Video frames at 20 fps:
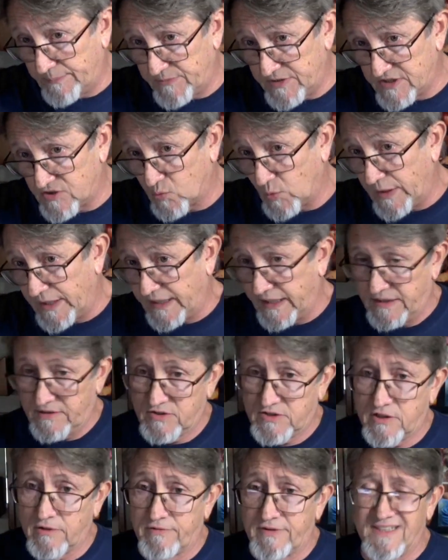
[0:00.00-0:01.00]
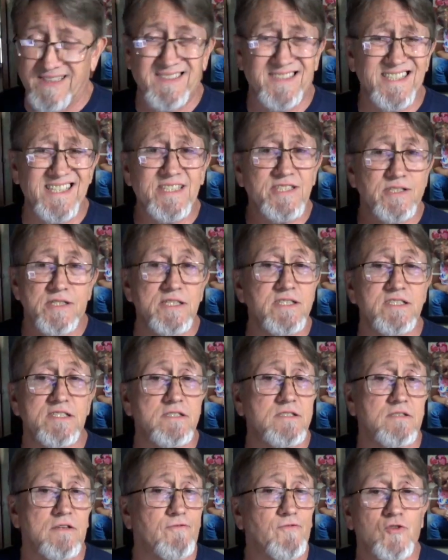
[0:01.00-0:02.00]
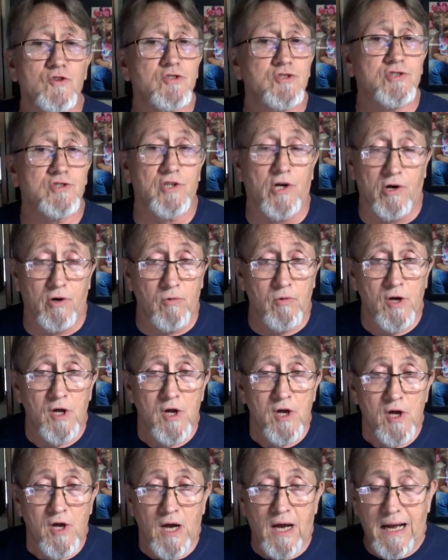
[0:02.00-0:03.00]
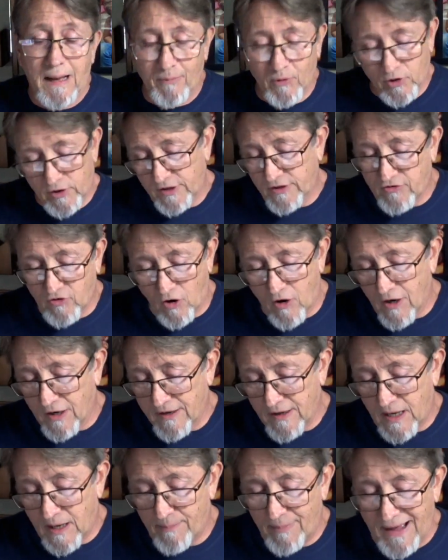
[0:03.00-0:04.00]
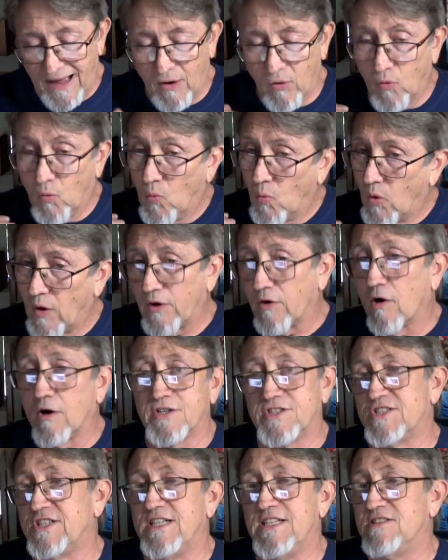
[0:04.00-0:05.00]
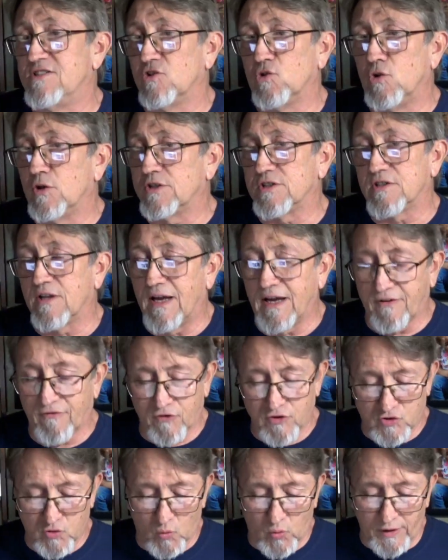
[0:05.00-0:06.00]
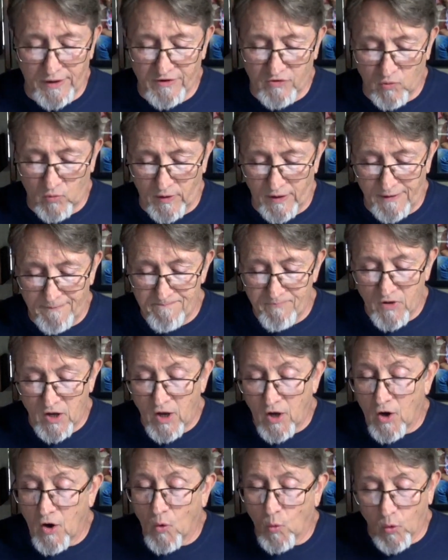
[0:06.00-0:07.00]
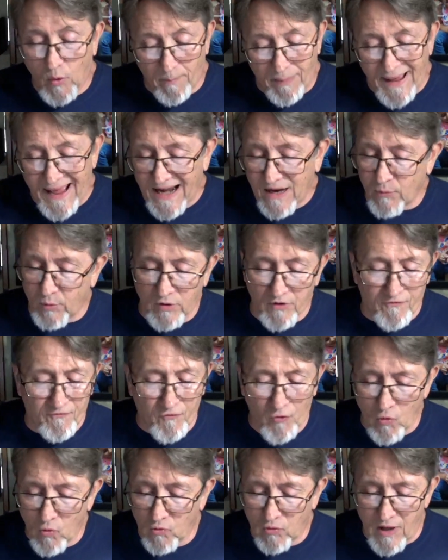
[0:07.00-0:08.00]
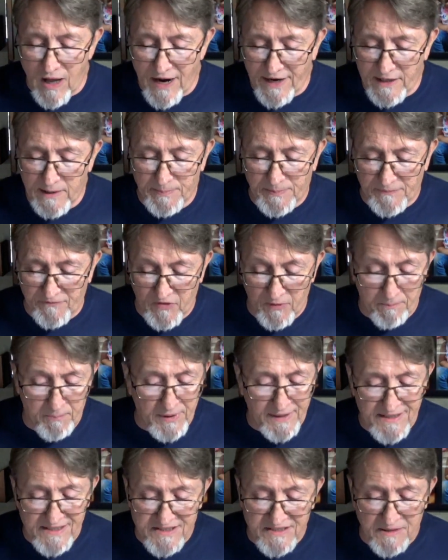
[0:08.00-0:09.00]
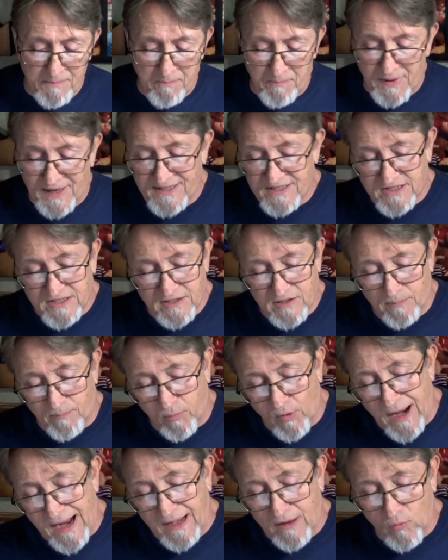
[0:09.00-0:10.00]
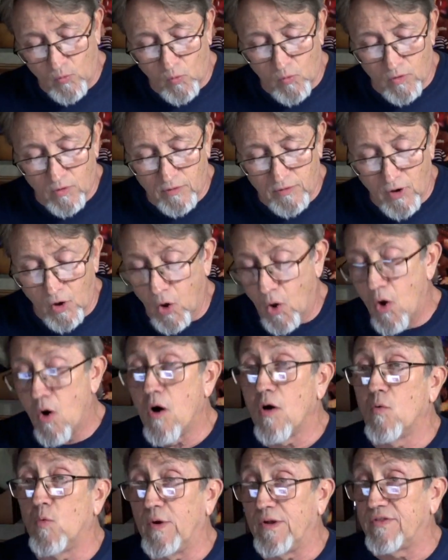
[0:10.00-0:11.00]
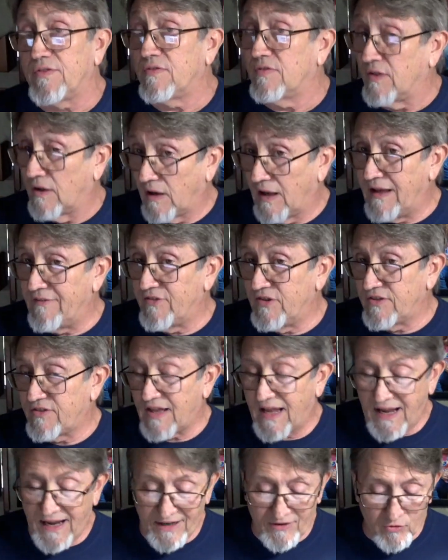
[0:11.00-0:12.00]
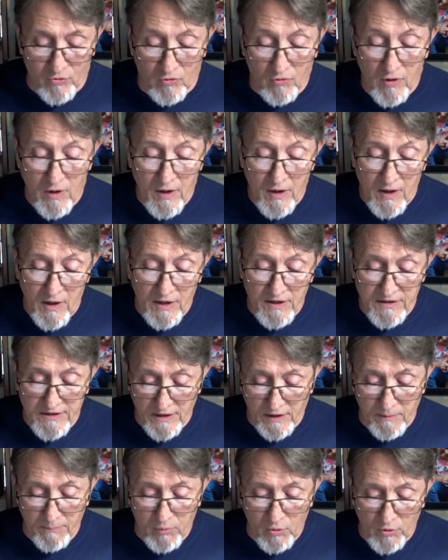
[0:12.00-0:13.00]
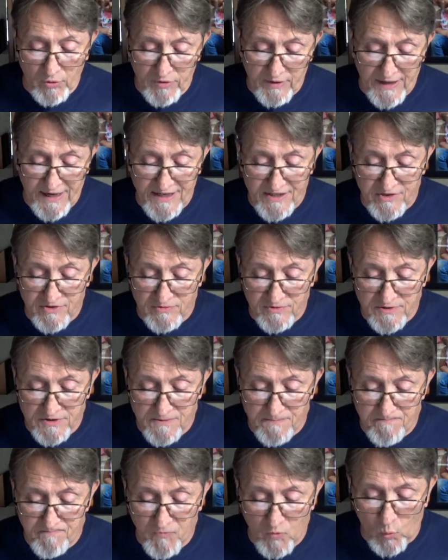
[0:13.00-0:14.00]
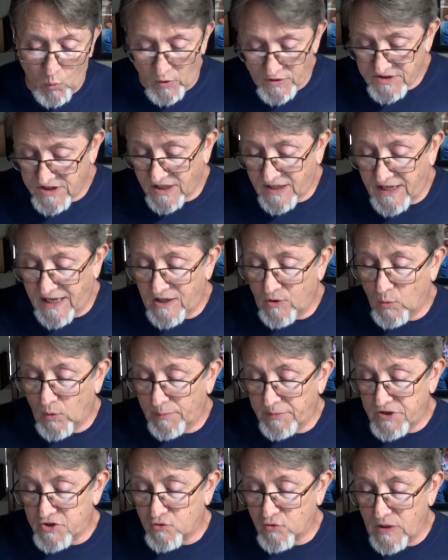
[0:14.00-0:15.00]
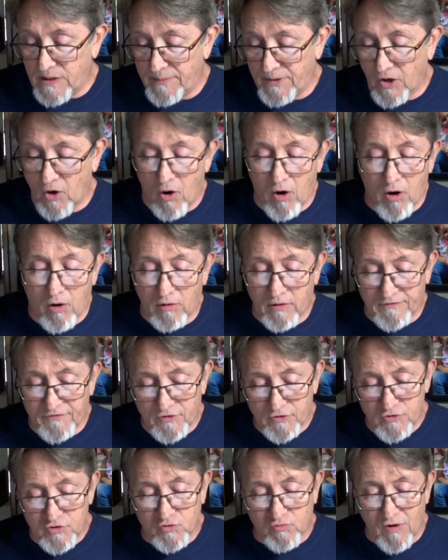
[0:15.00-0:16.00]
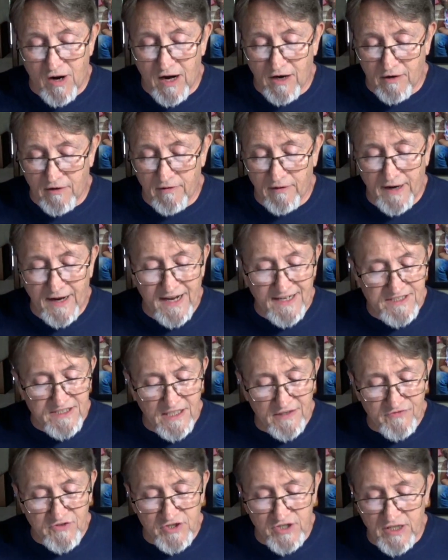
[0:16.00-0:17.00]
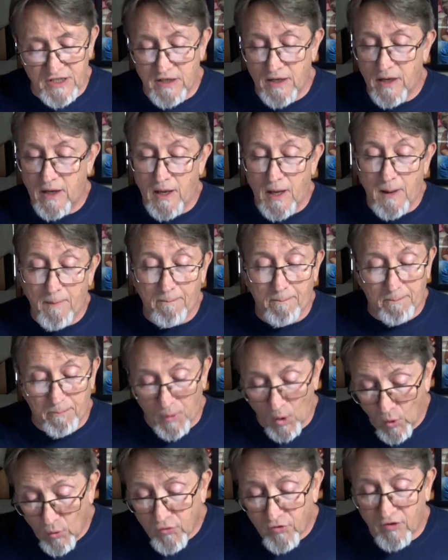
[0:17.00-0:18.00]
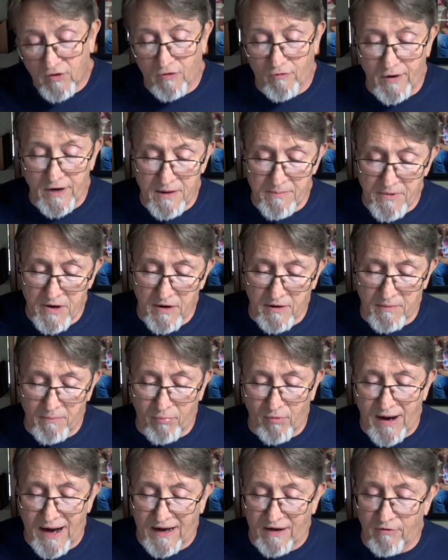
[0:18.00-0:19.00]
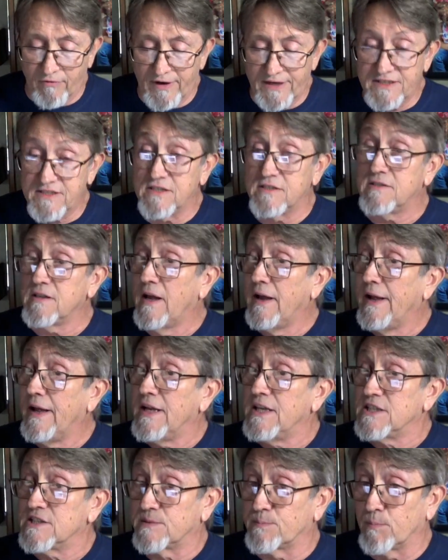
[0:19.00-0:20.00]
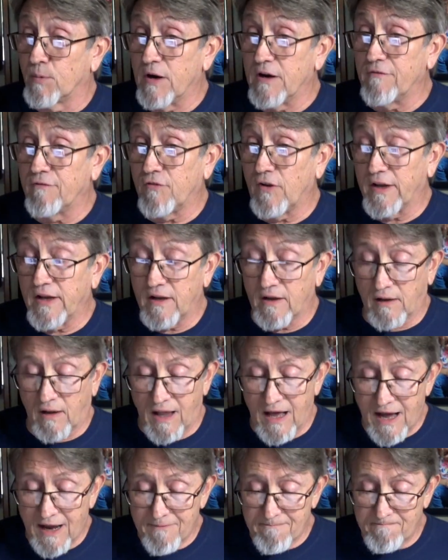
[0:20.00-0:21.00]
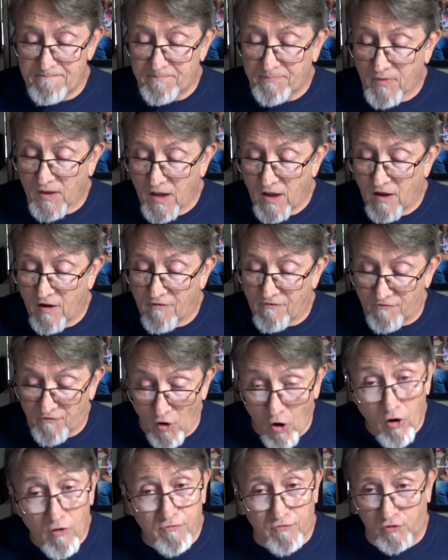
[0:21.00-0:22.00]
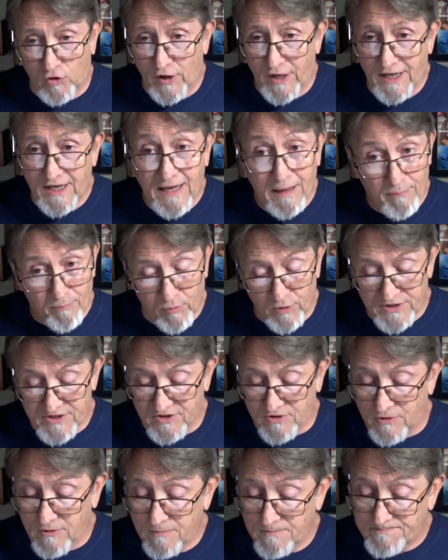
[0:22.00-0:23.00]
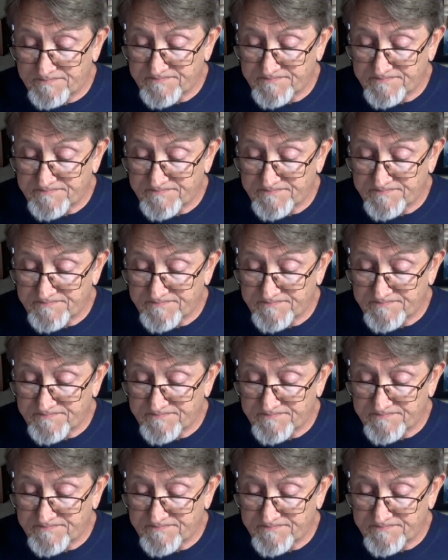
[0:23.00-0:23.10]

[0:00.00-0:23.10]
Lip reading: this weekend. So since this is the first show, I'm going to talk about what our season looks like for 2020. We're back with a full lineup of the biggest and best in the bracket world, along with the 11th annual Yellow Bullet Nationals. Once again, we'll be streaming all of Loose Rocker, SFG, both Great American Bracket races, Spring Fling Glot, Fall Fling at Bristol,